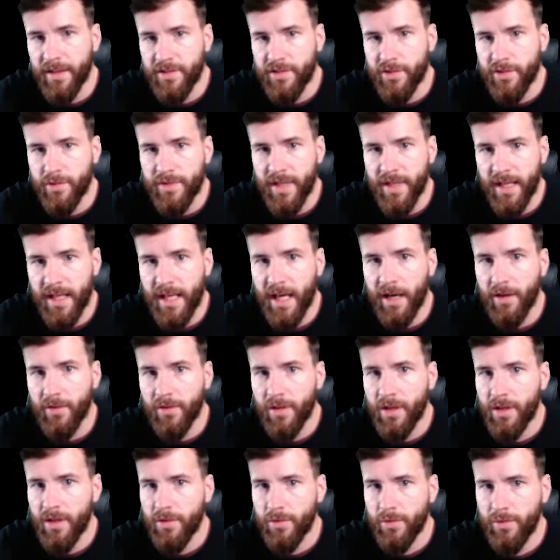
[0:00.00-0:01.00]
to take out
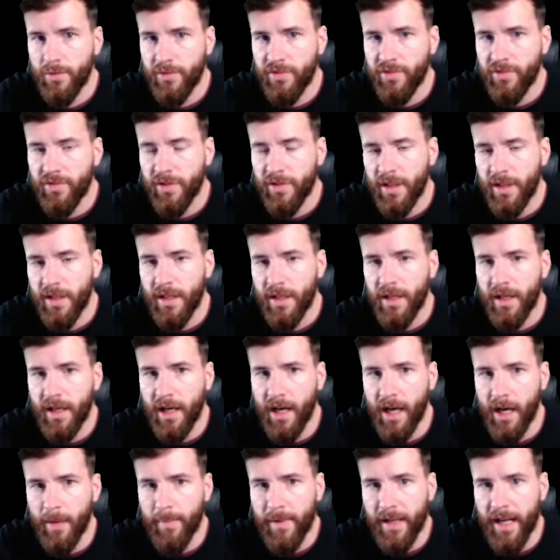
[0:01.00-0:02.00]
loans
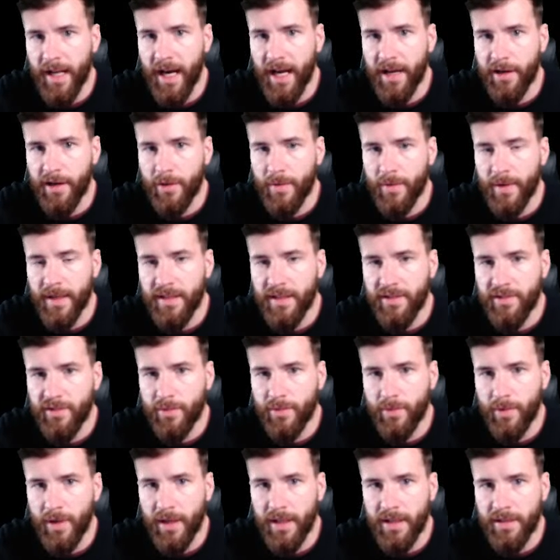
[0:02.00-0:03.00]
at higher
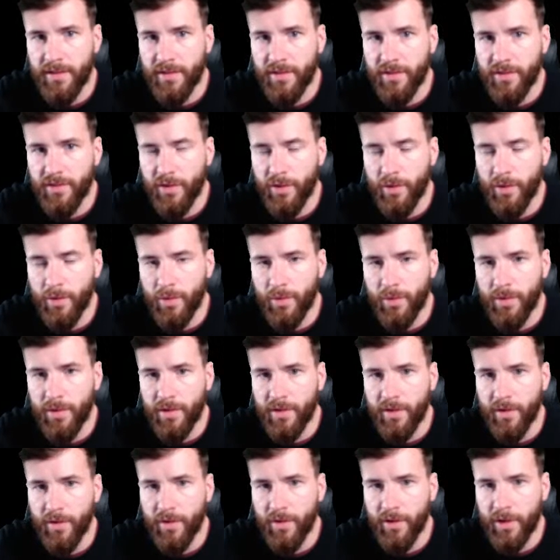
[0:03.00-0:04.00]
rates, right? So
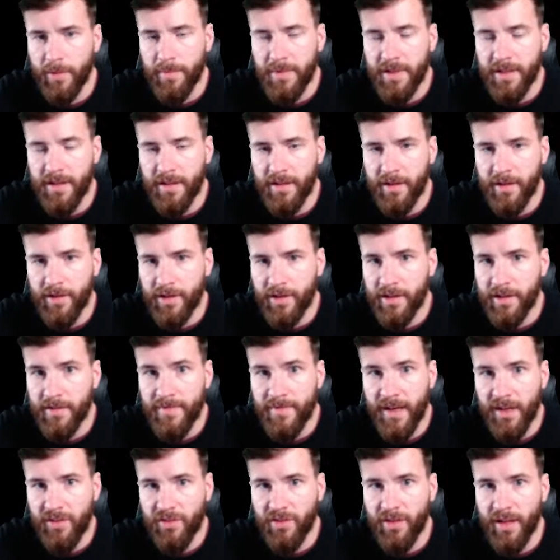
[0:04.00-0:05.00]
they're going to
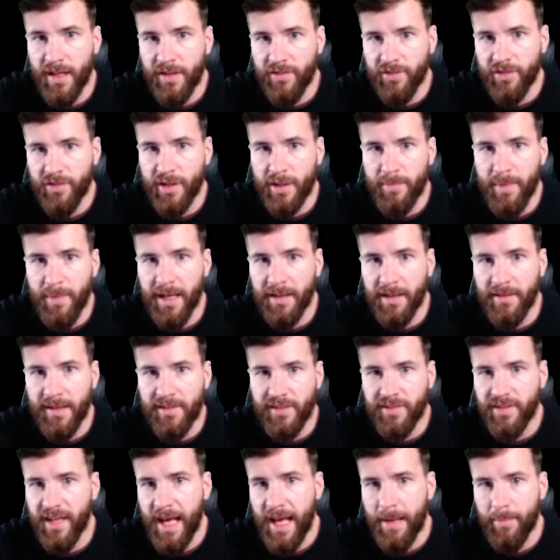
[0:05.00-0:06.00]
invest less. They're going to buy
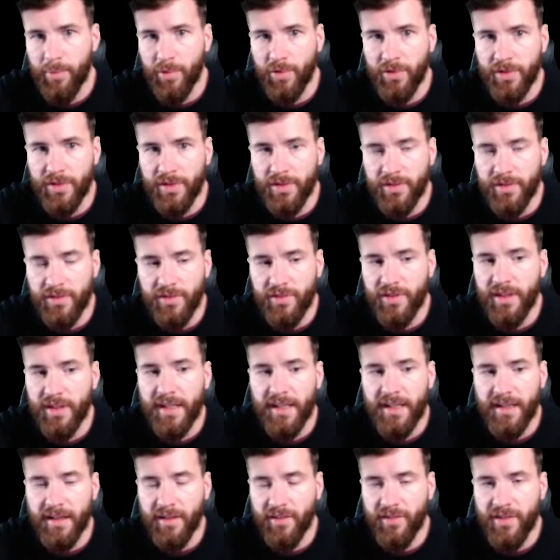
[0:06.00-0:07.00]
less capital goods
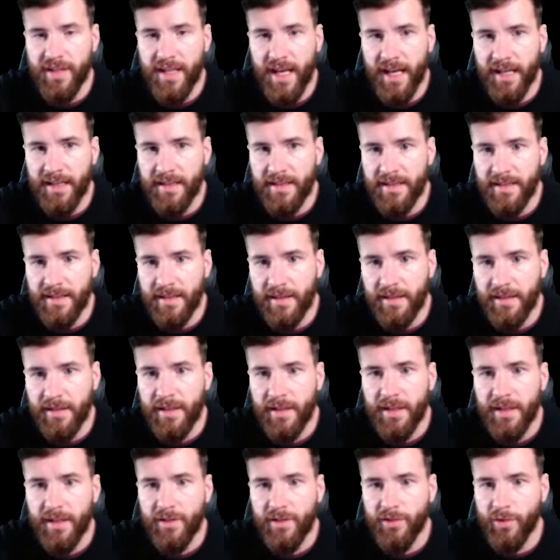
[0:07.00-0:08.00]
is the idea.
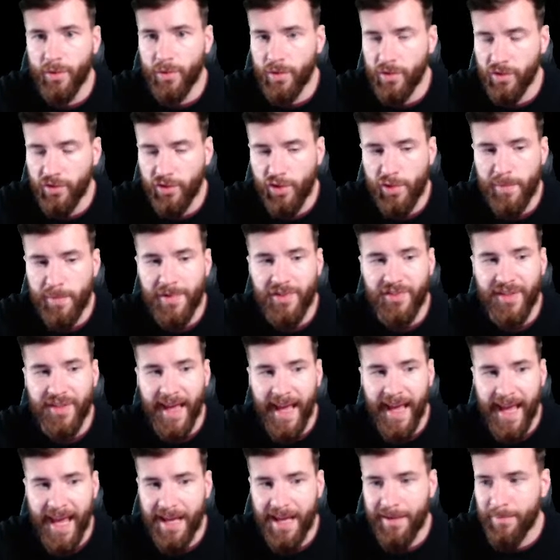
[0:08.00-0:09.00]
So consumers
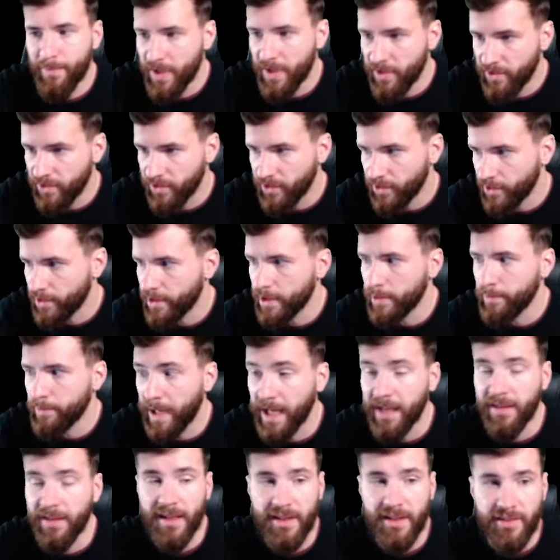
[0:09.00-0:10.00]
and businesses are going to
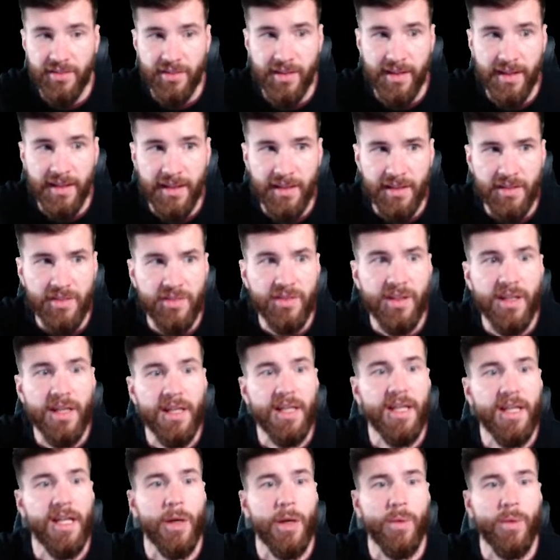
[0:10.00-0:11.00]
buy less things,
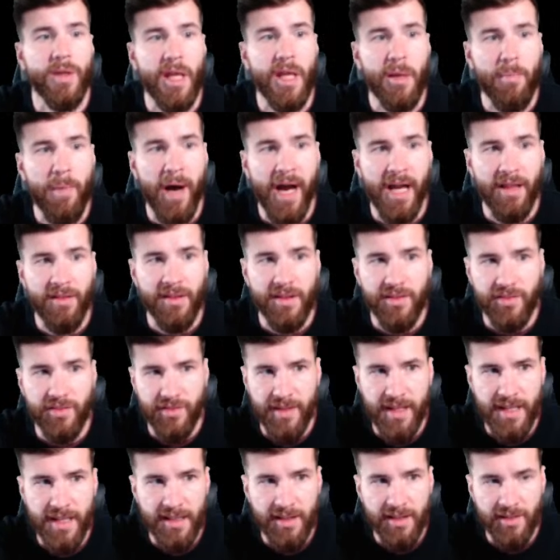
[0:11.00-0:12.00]
and when they buy less
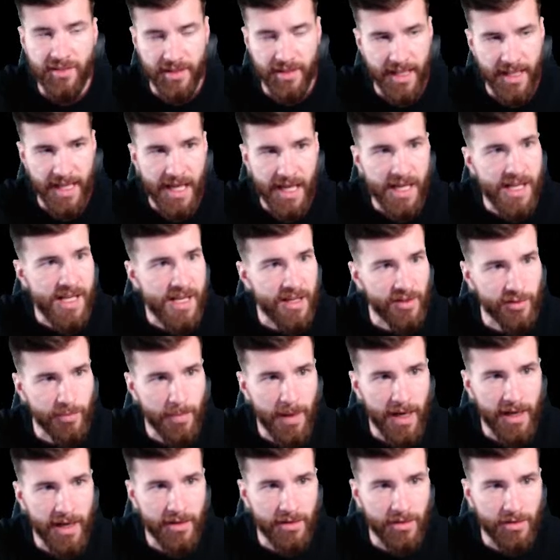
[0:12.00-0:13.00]
things in the ADS
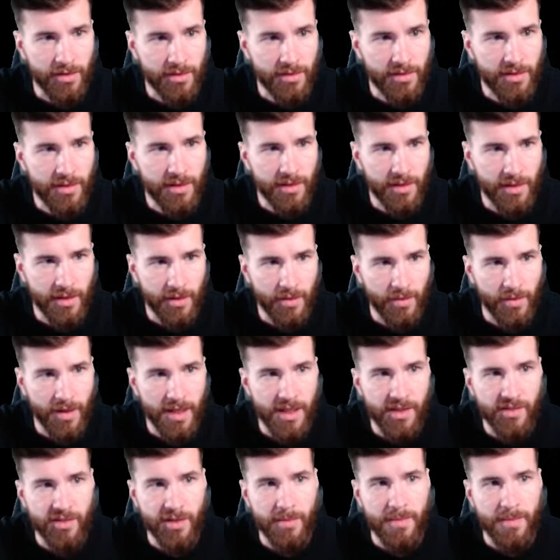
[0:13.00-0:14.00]
model,
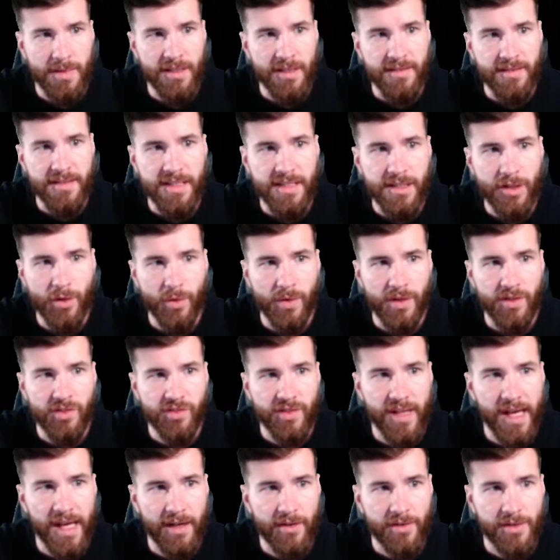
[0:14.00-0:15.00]
right, it's going to be a decrease
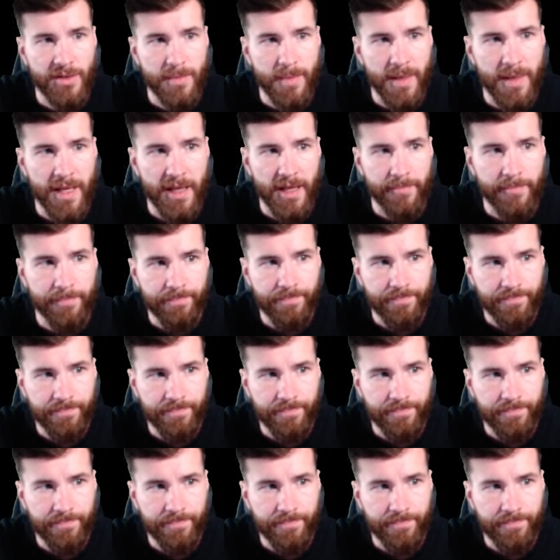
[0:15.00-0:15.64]
in aggregate demand.